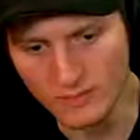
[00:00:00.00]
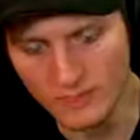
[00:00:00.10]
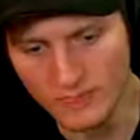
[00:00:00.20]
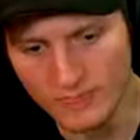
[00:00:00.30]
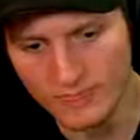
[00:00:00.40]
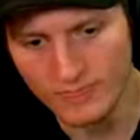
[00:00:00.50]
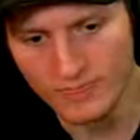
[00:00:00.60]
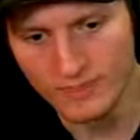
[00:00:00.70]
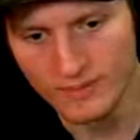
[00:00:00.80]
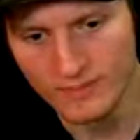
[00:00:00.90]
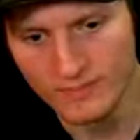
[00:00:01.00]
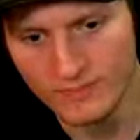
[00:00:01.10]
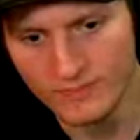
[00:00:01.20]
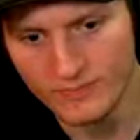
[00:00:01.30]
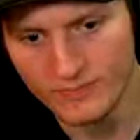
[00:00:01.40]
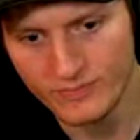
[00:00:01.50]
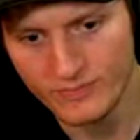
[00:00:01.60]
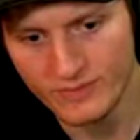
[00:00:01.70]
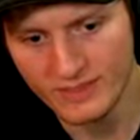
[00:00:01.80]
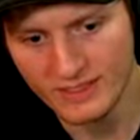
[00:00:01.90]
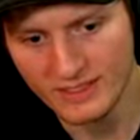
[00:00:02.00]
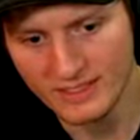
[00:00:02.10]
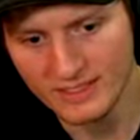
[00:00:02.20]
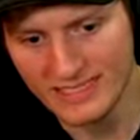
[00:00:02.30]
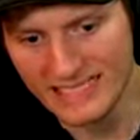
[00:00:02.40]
Nothing is said.